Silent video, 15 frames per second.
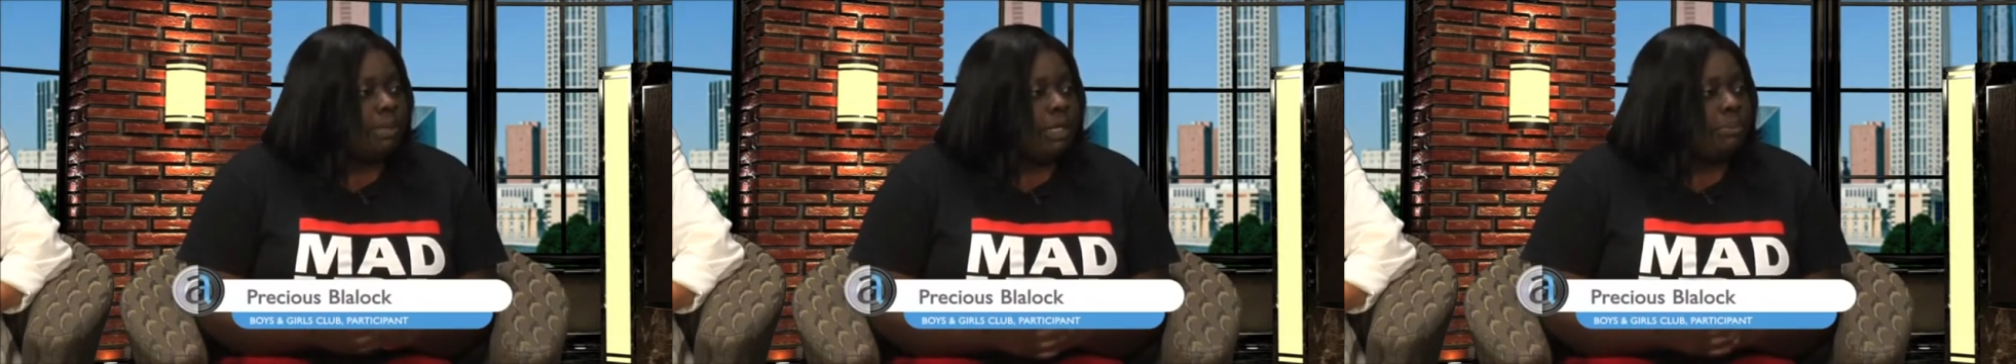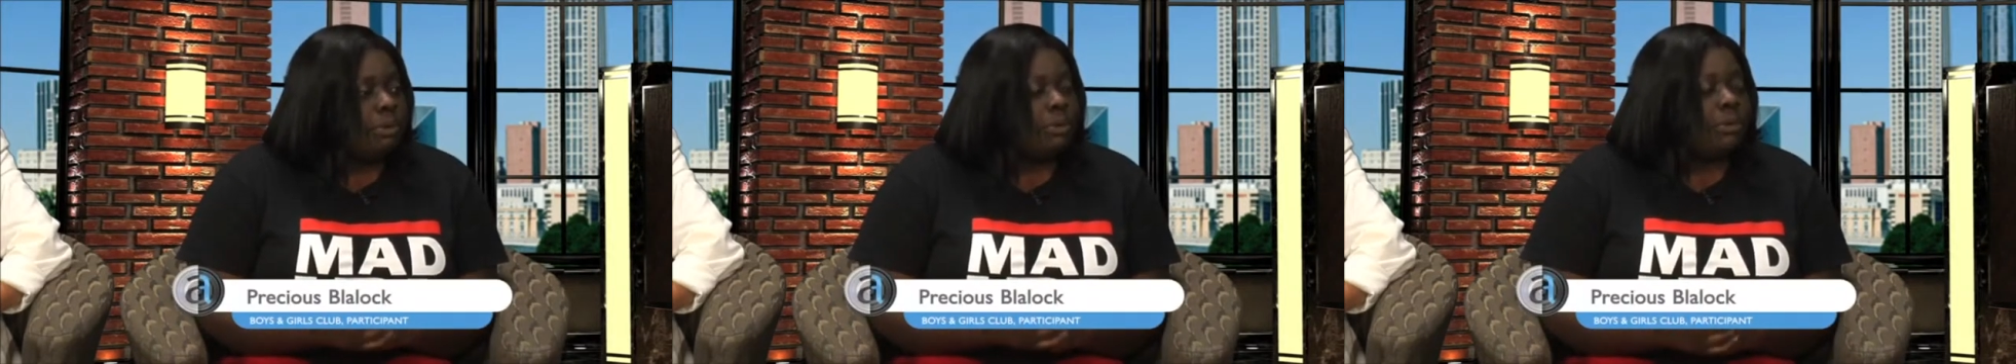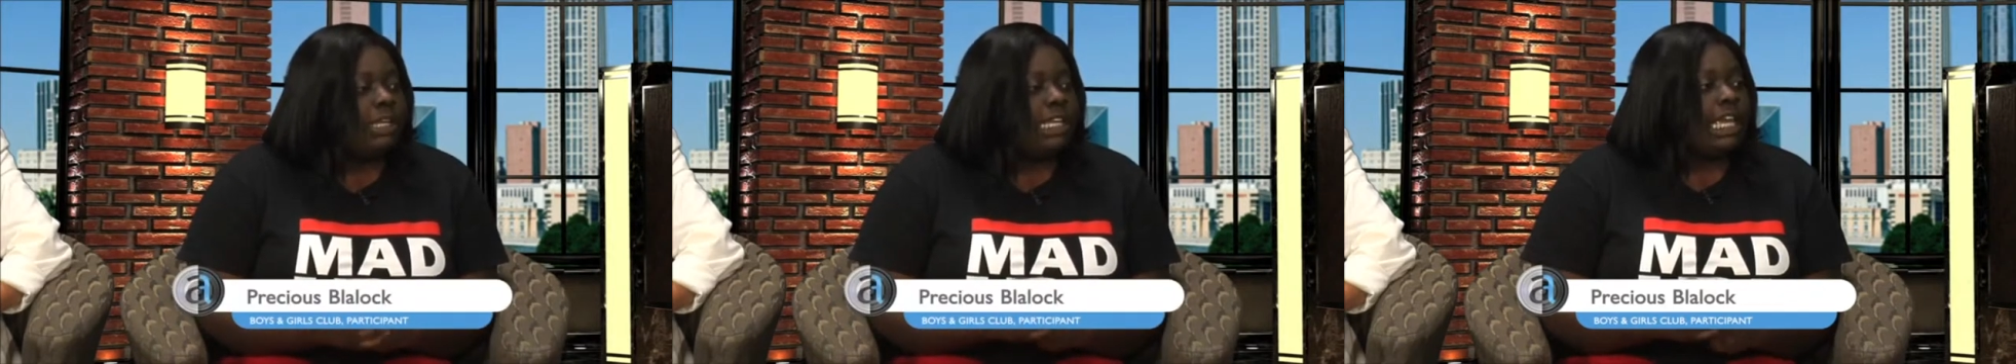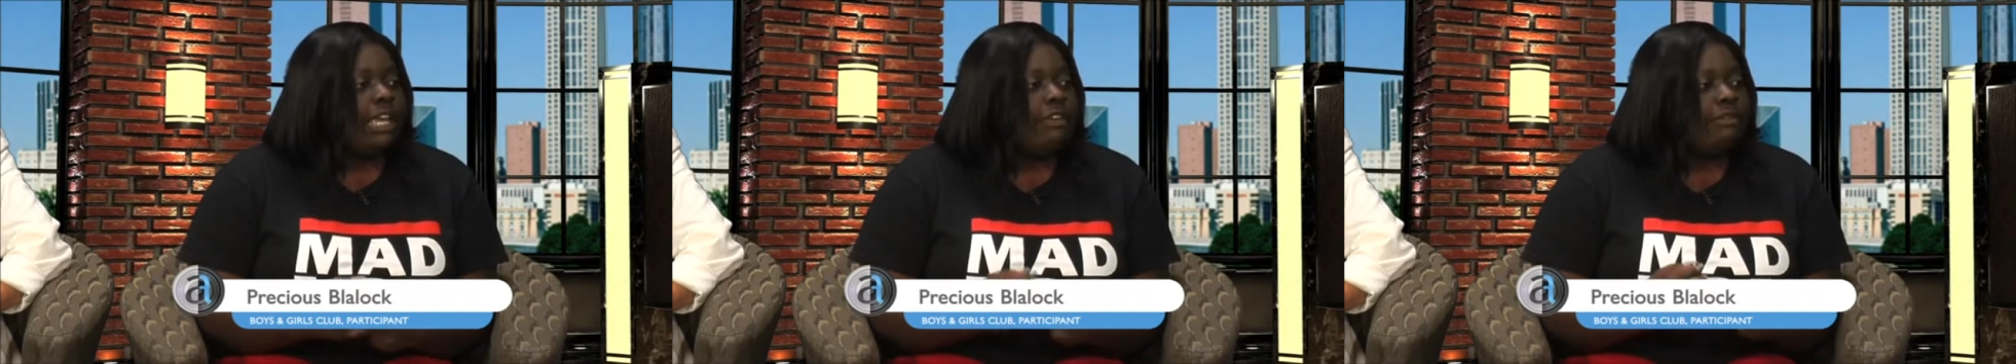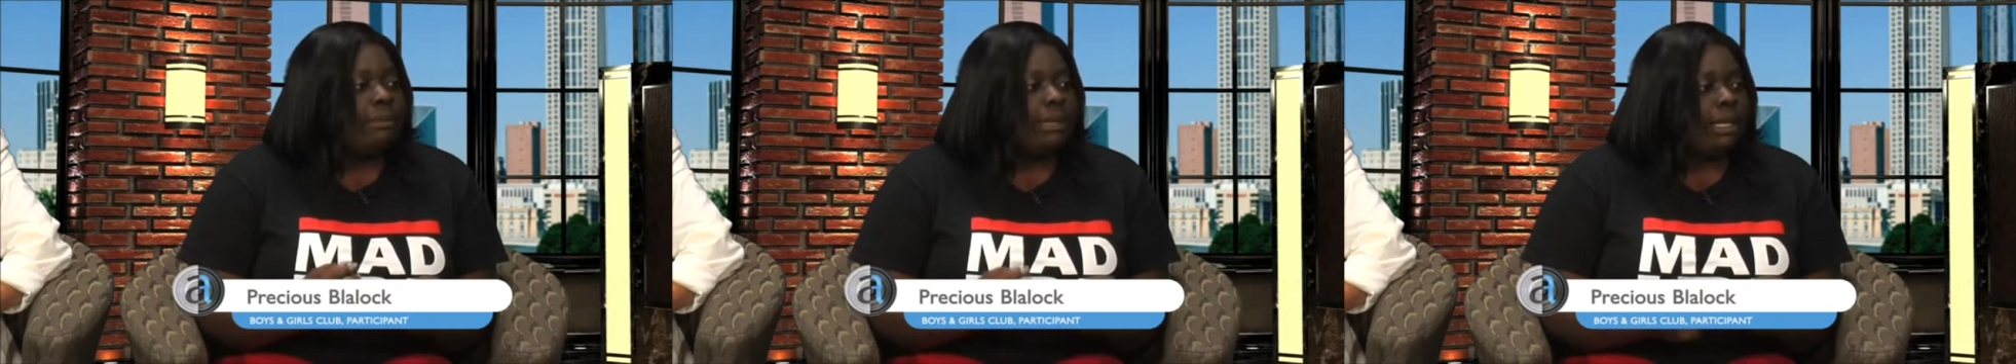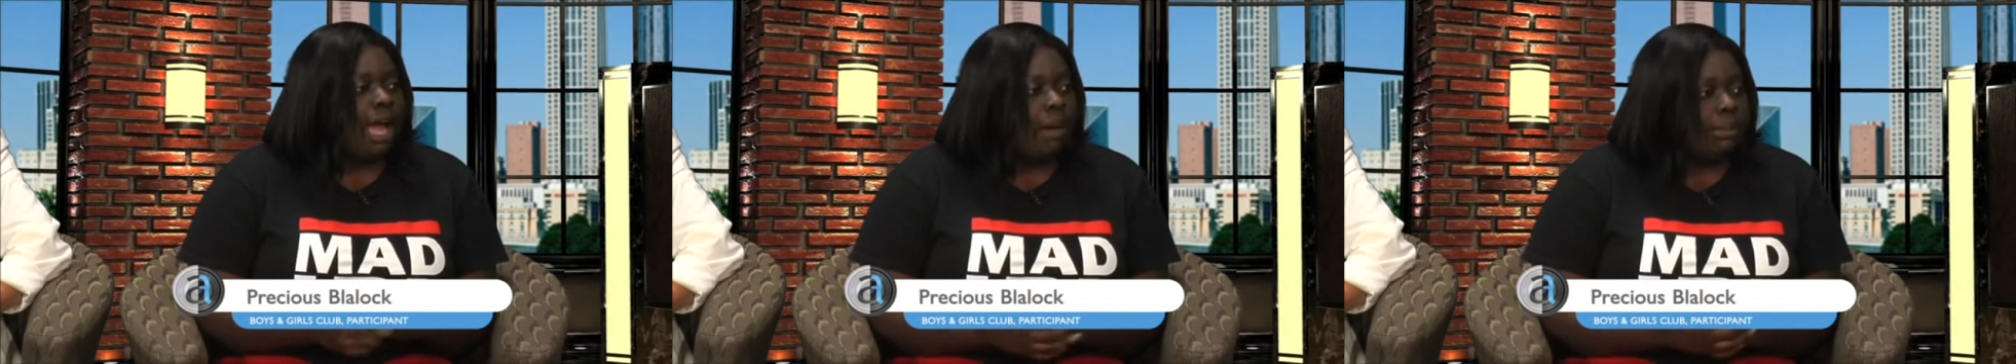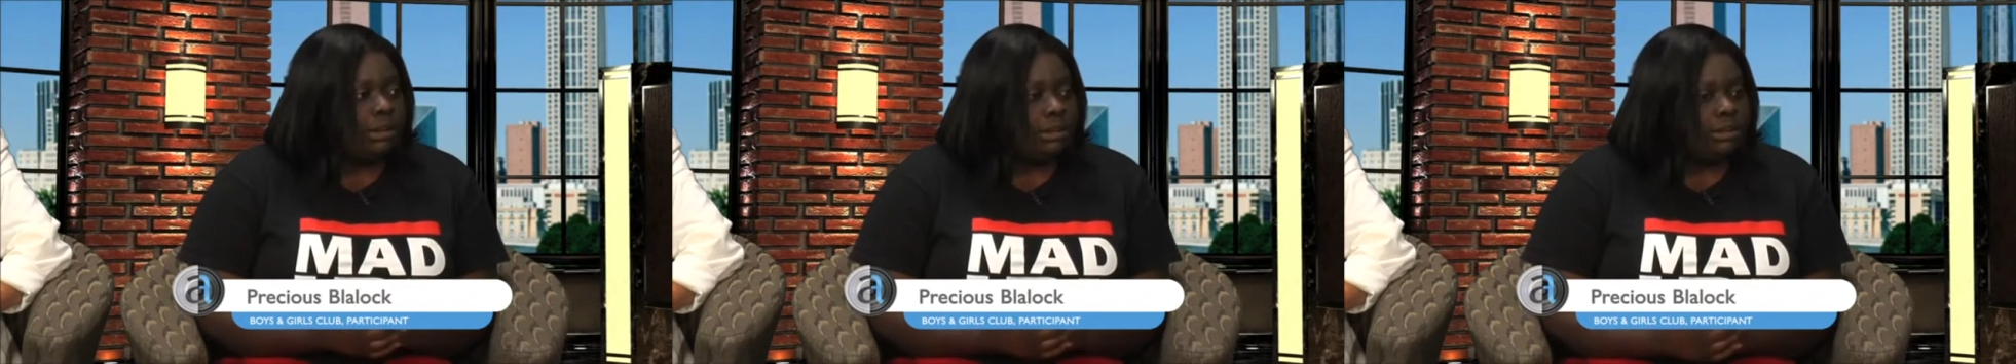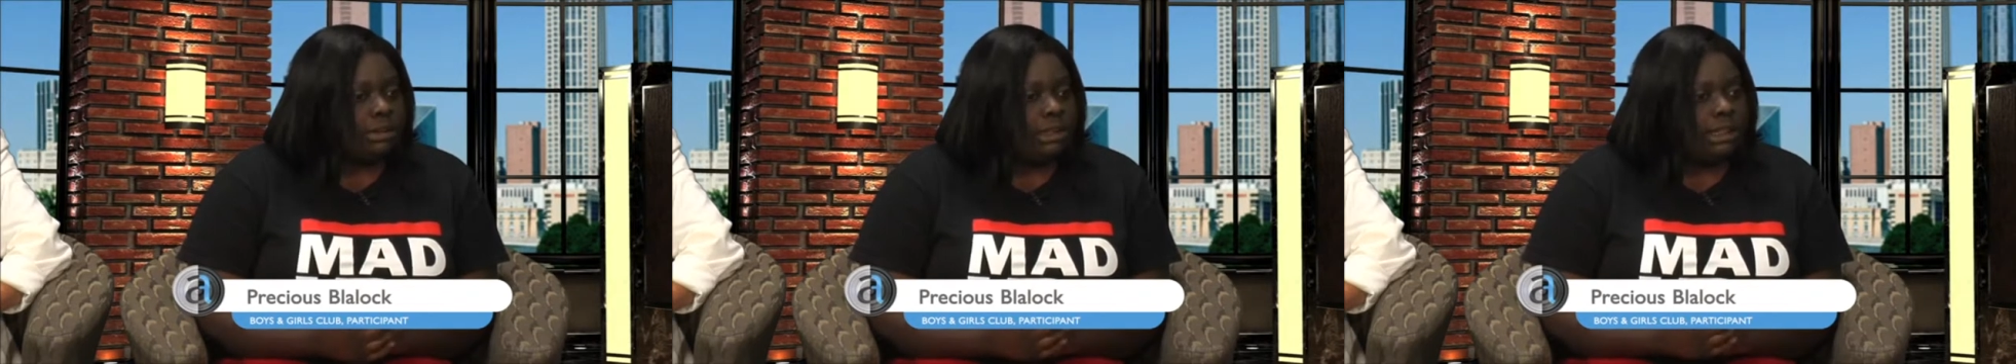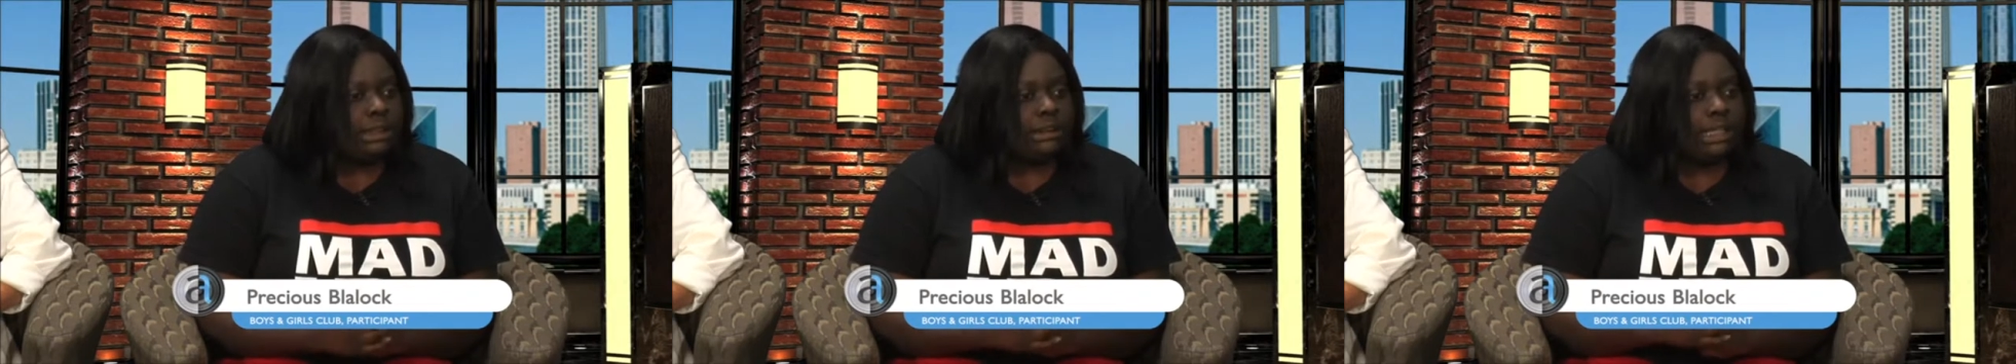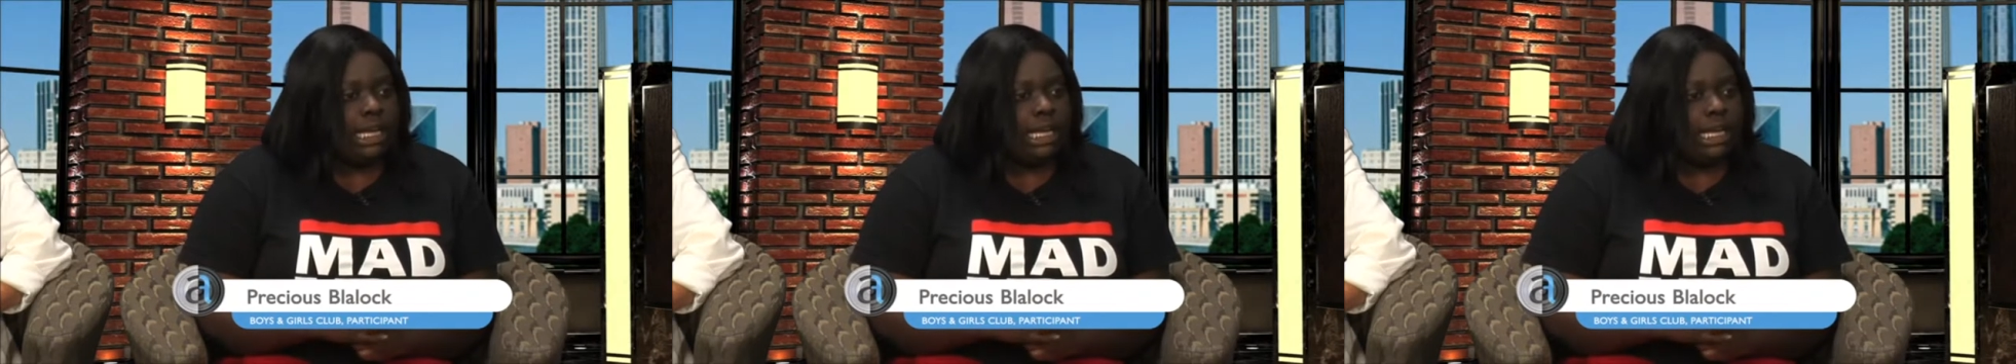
people who gave me opportunities.